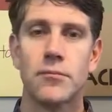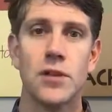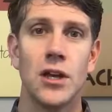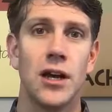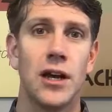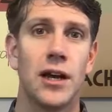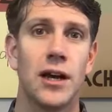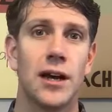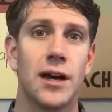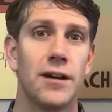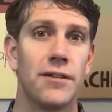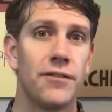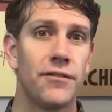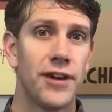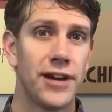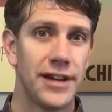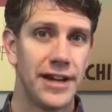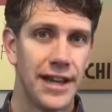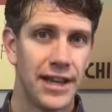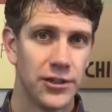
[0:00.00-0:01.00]
a
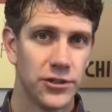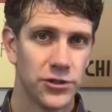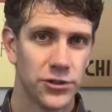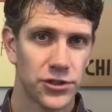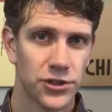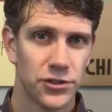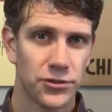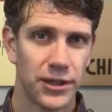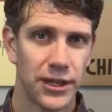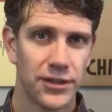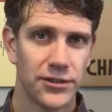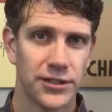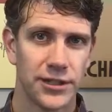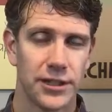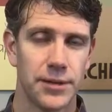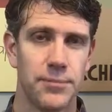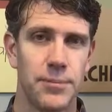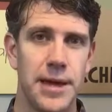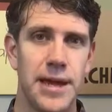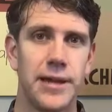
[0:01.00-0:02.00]
financial stress
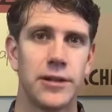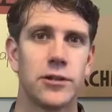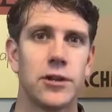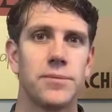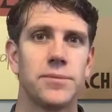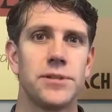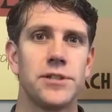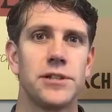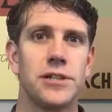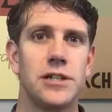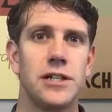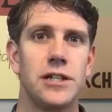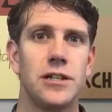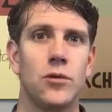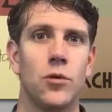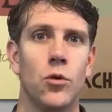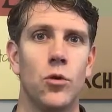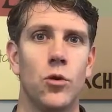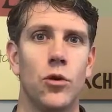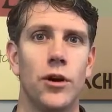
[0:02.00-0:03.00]
like a
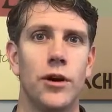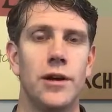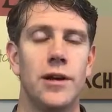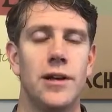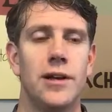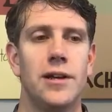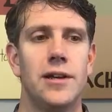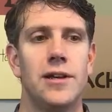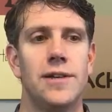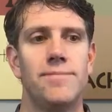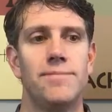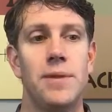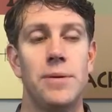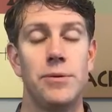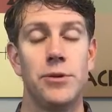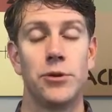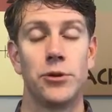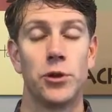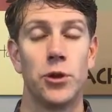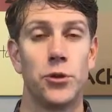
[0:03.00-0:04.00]
bankruptcy, or maybe
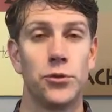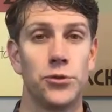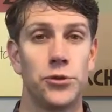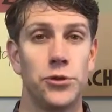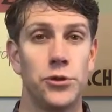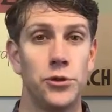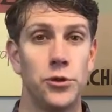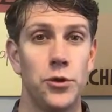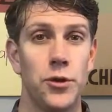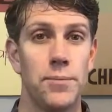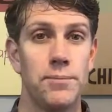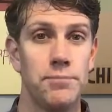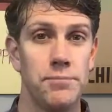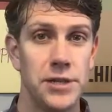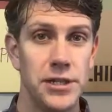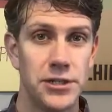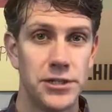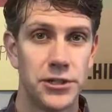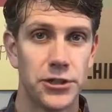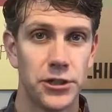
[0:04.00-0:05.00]
they're going through
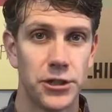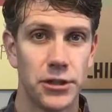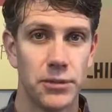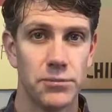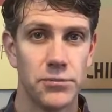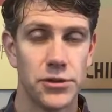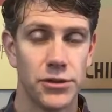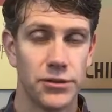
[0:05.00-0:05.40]
midterms